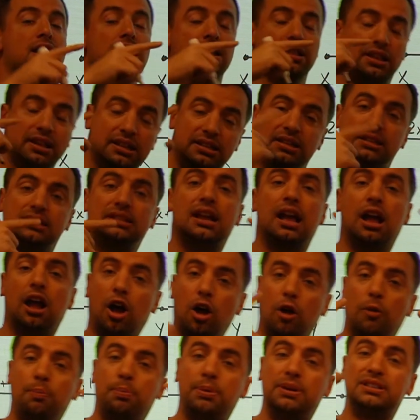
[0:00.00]
this is to
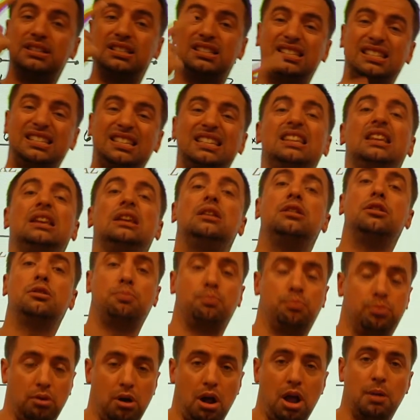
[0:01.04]
help us see the
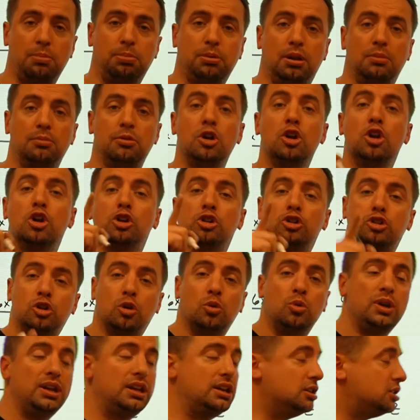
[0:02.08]
problem so
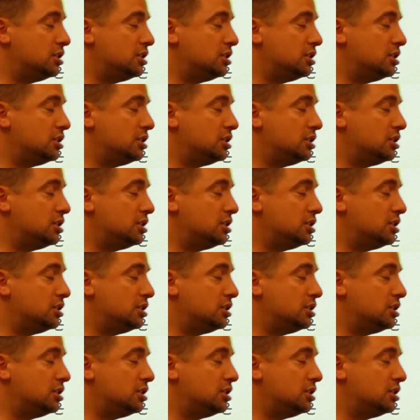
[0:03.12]
we could